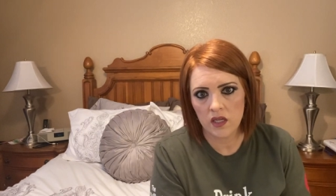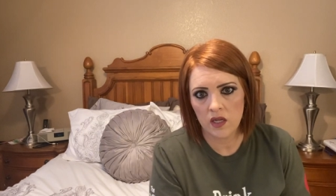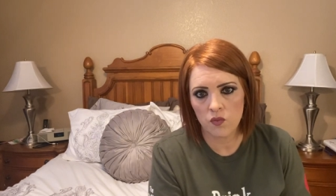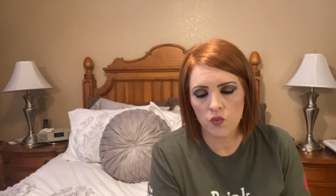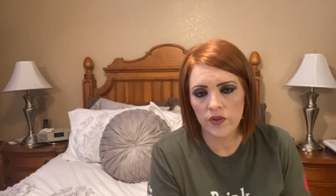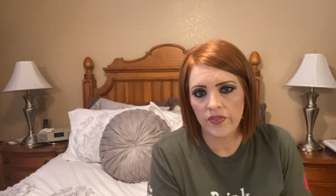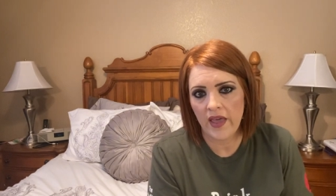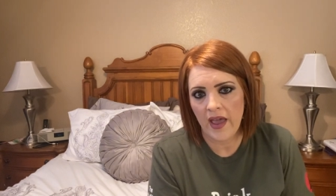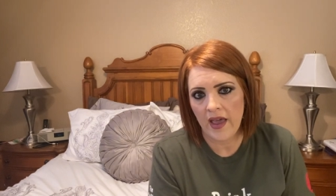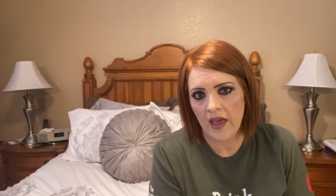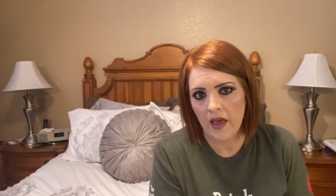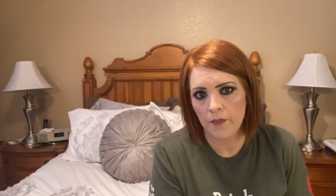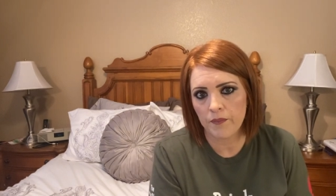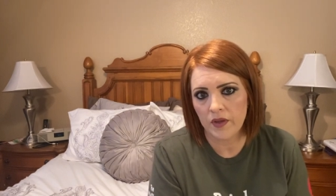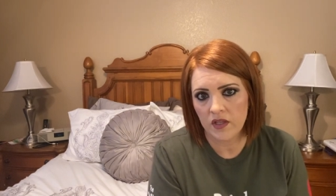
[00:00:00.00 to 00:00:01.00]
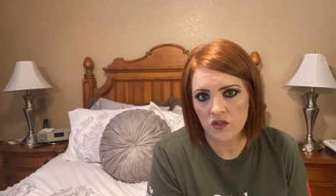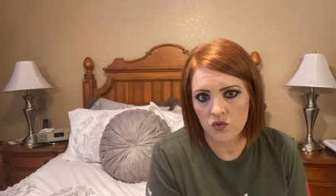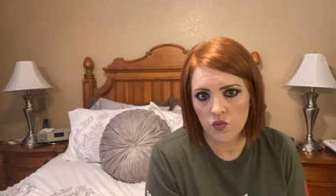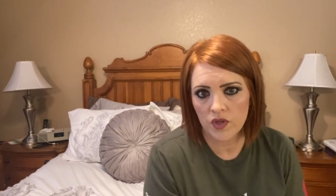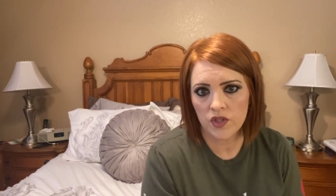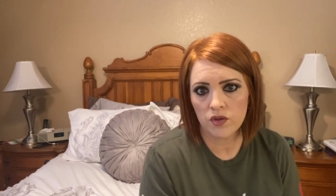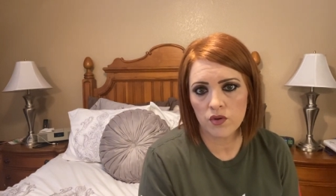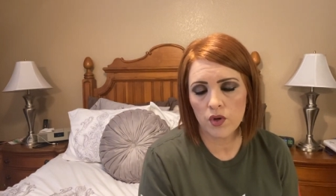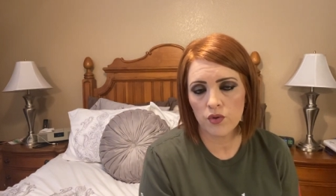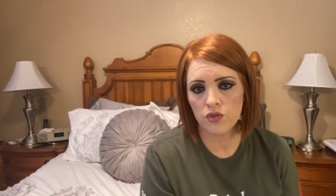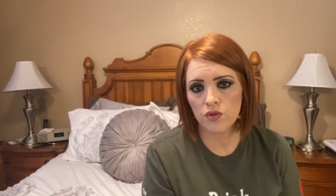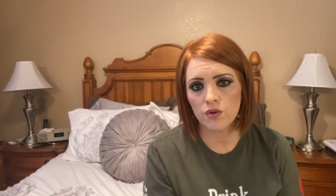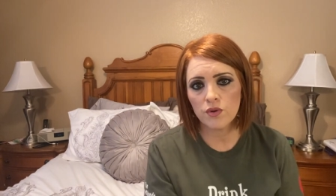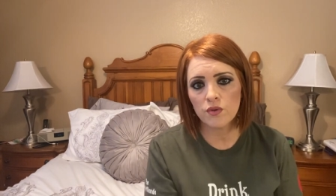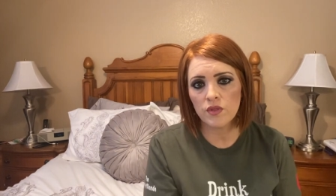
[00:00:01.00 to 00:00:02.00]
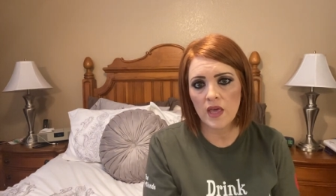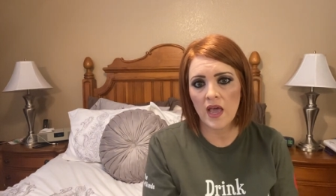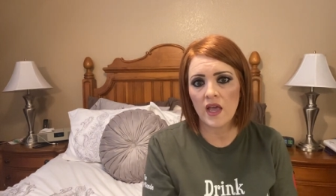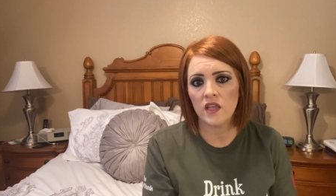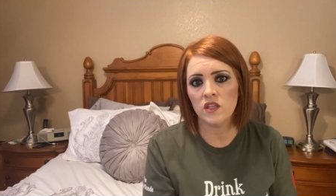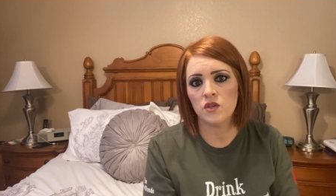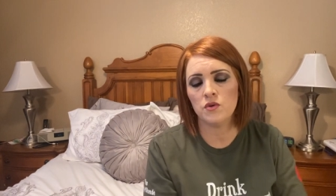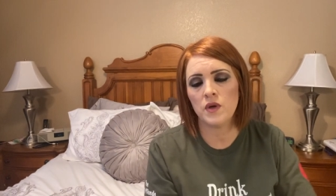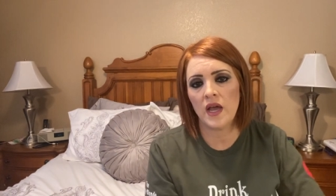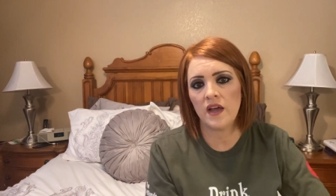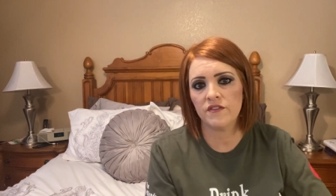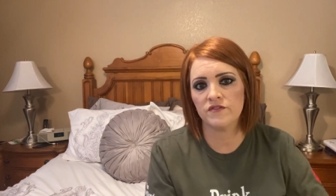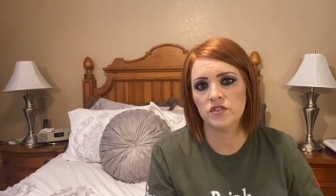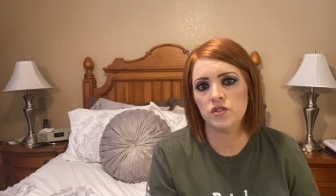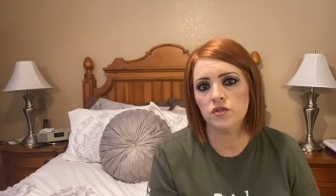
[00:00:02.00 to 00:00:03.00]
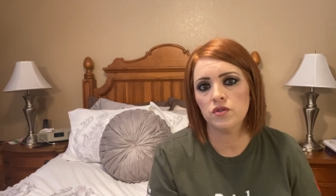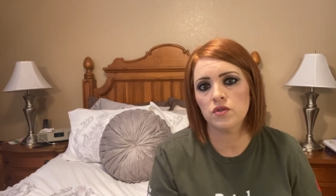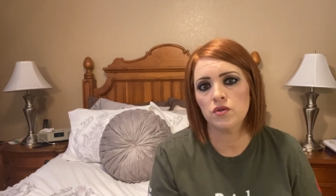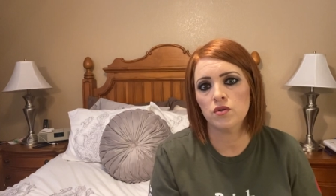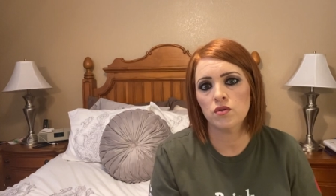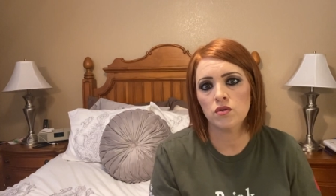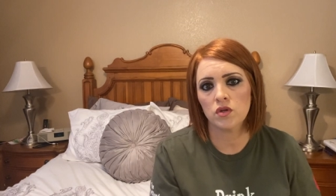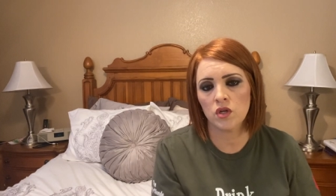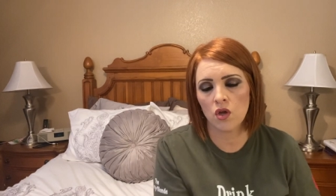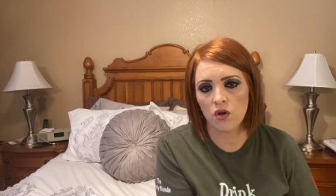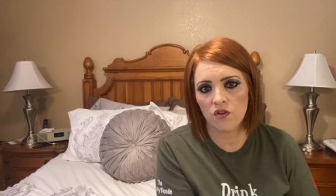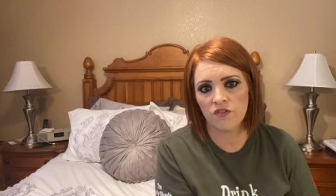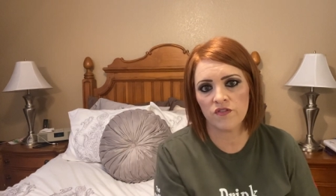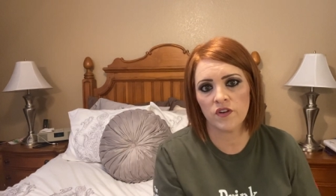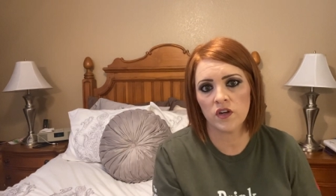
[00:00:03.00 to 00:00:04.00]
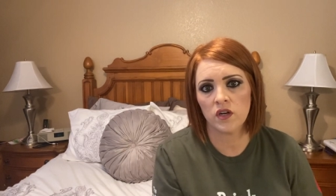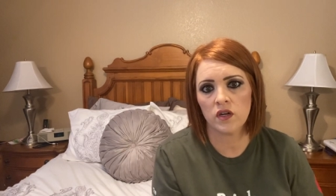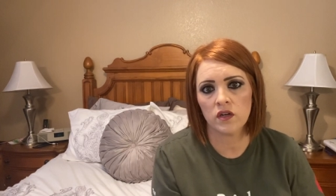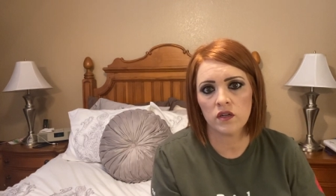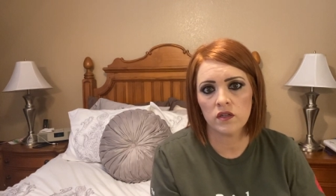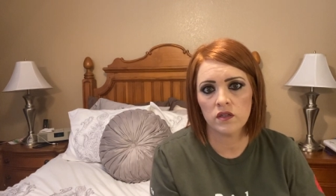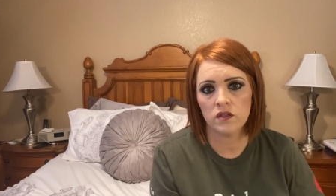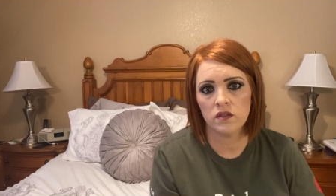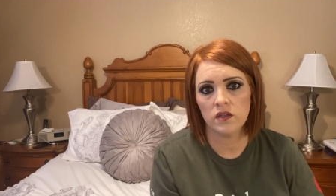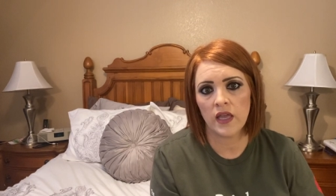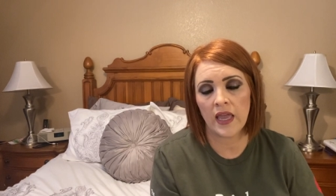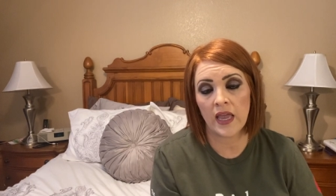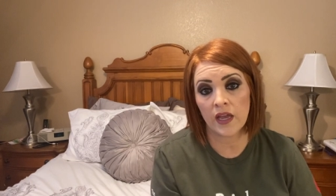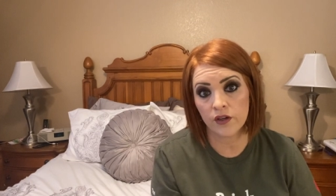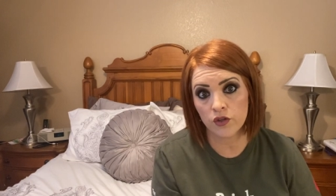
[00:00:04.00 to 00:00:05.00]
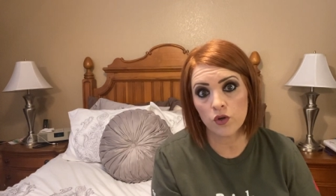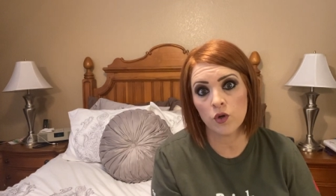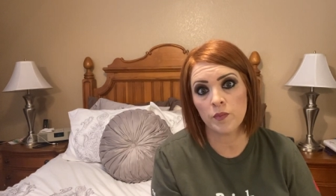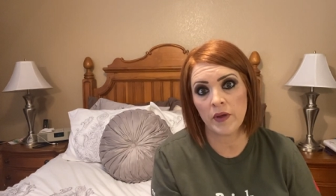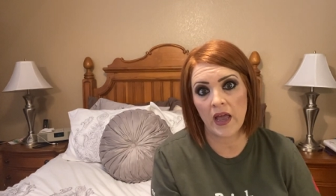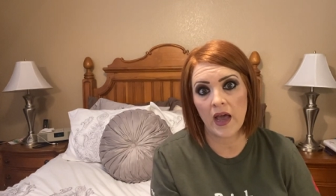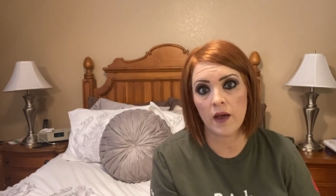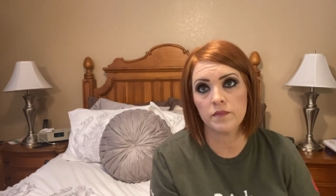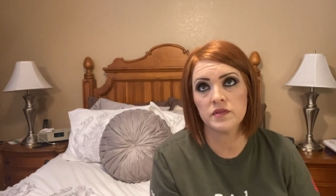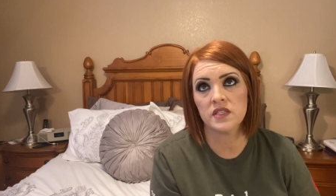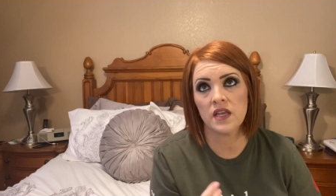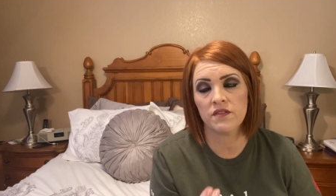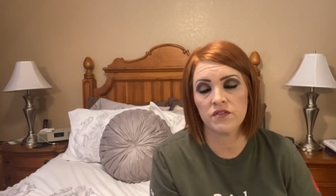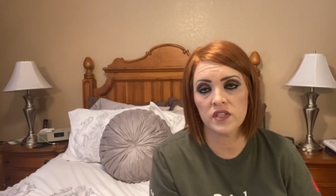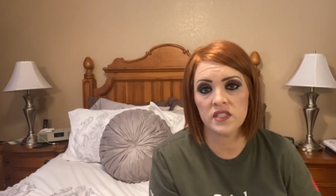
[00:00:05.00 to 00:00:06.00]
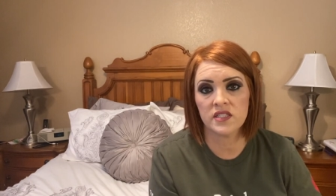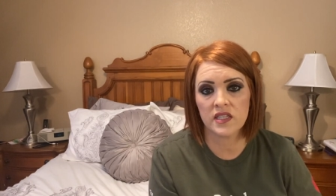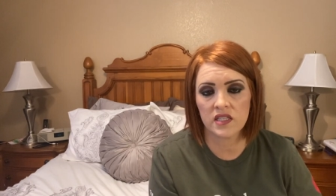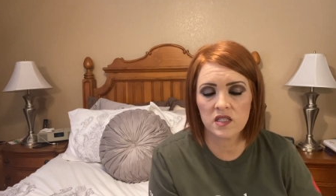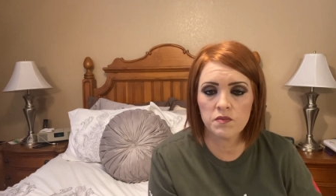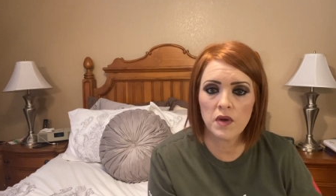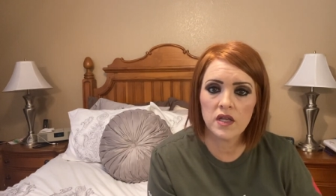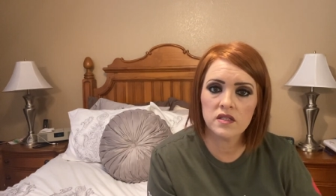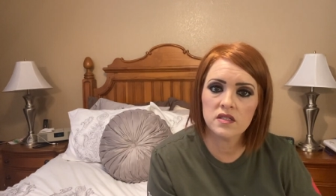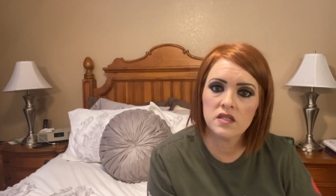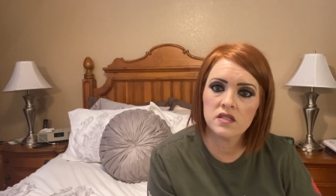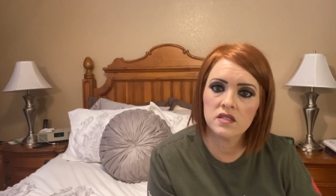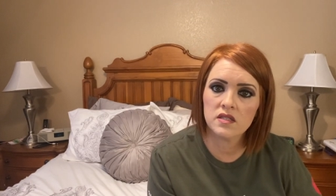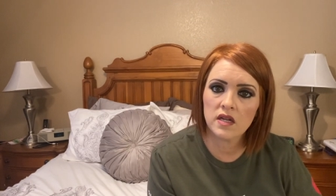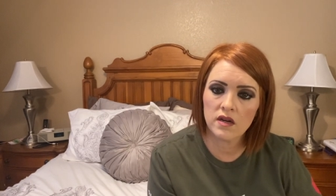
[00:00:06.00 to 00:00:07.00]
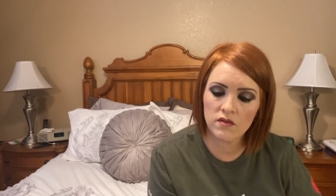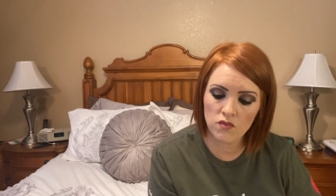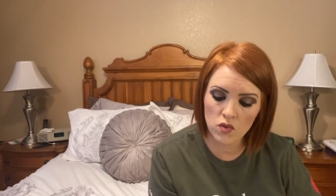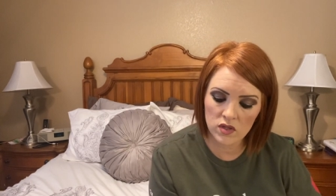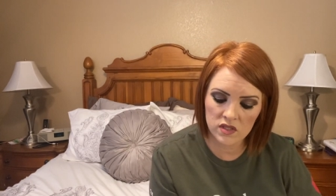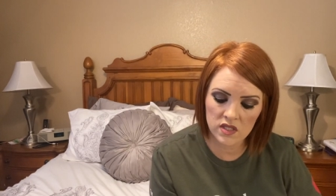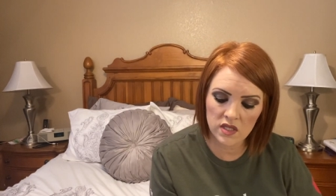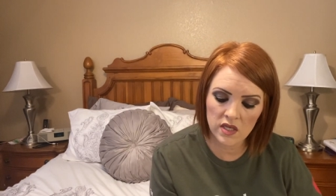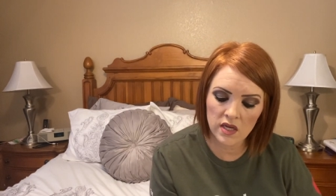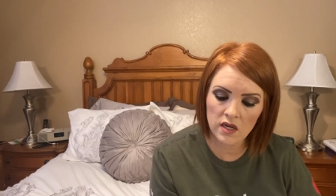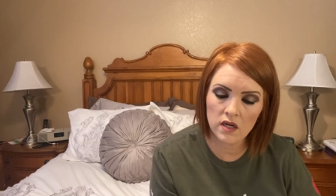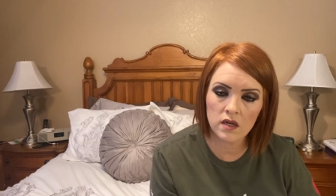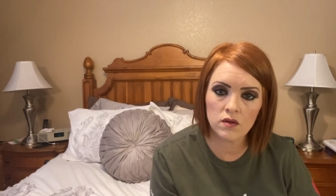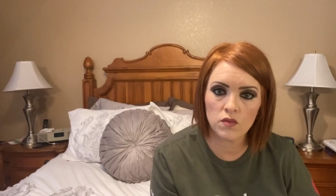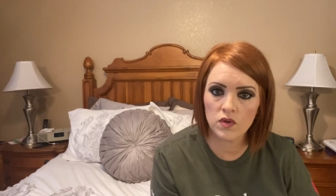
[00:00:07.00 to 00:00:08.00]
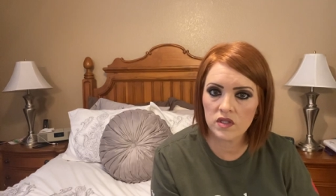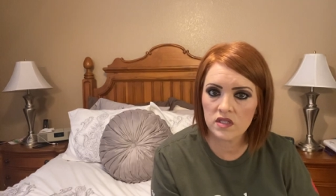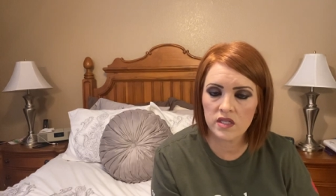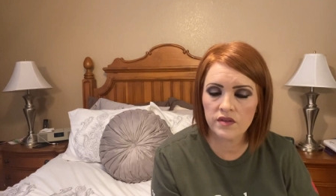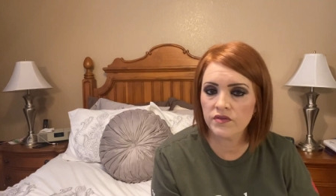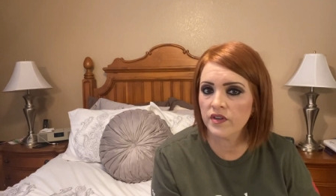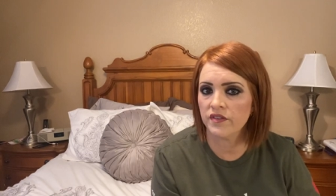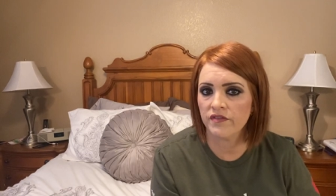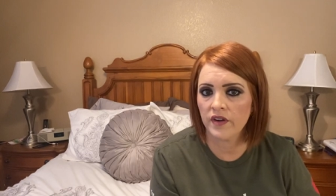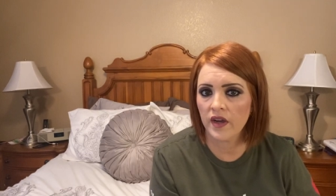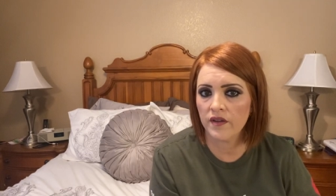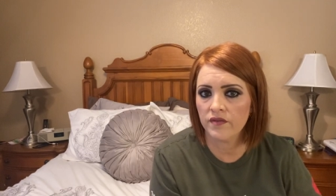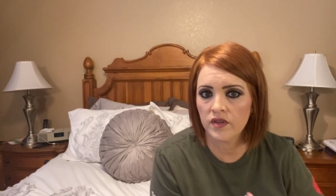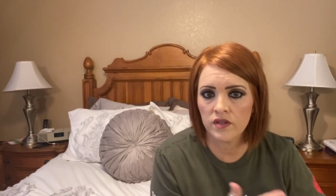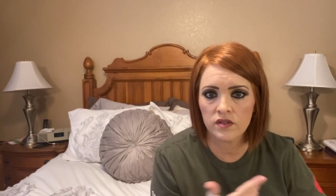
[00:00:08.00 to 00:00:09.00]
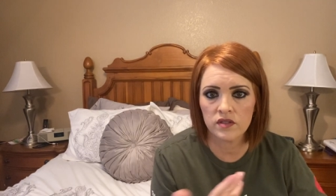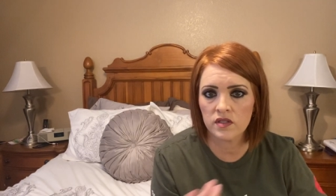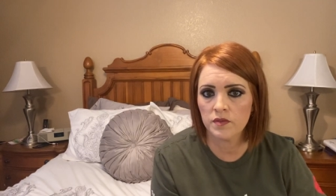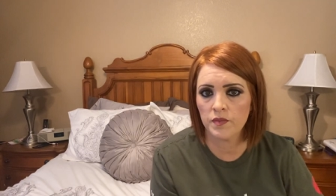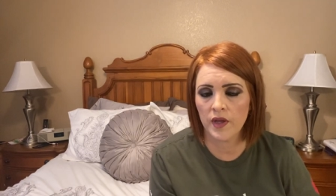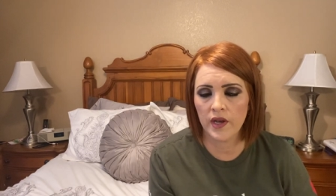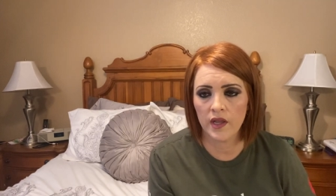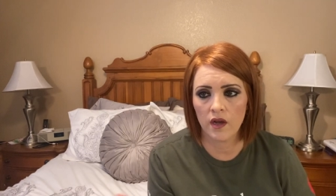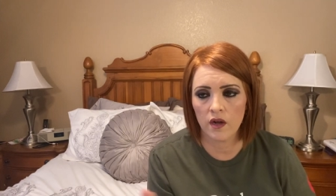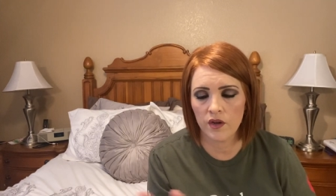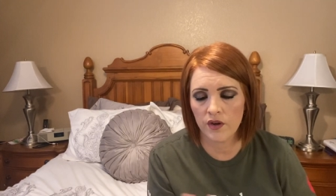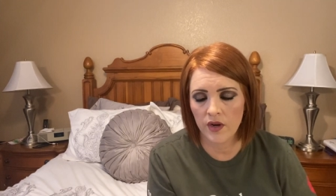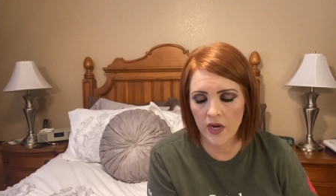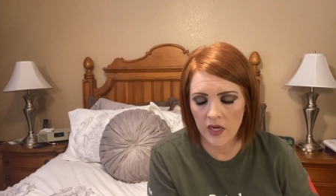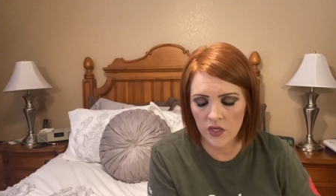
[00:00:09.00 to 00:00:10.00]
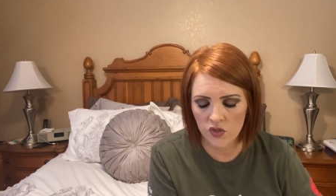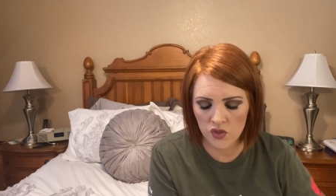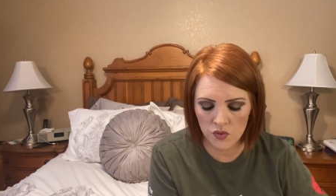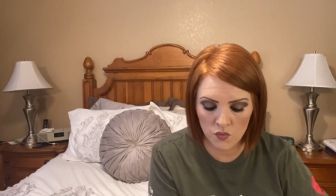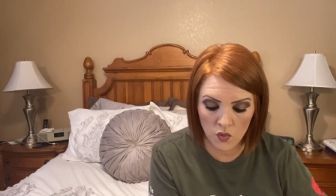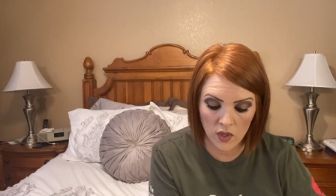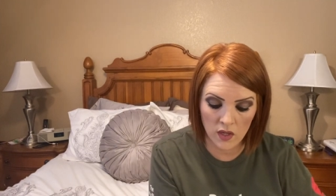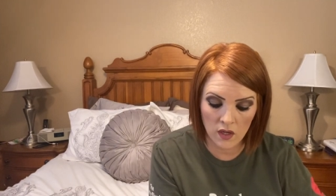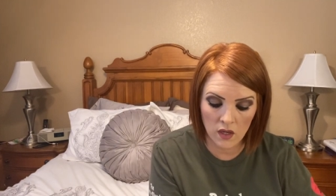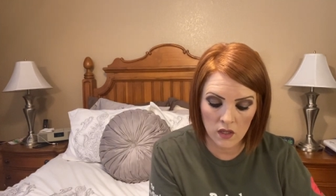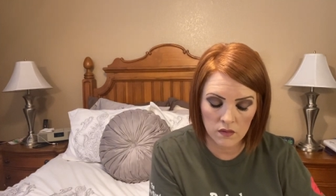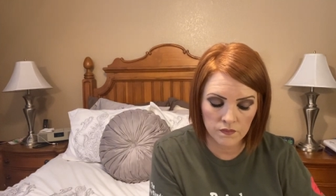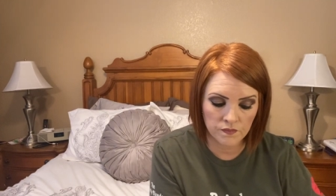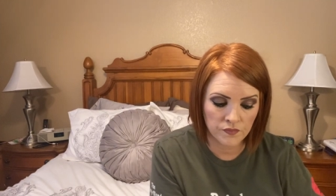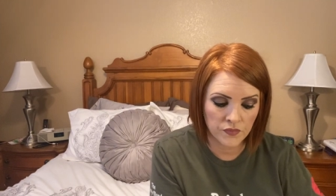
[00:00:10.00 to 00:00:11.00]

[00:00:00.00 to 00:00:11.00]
And when that happens, when you go through that, you have to go for annual PAPs every 6 months instead of once a year, or once every 5 years, depending on your age and whatnot.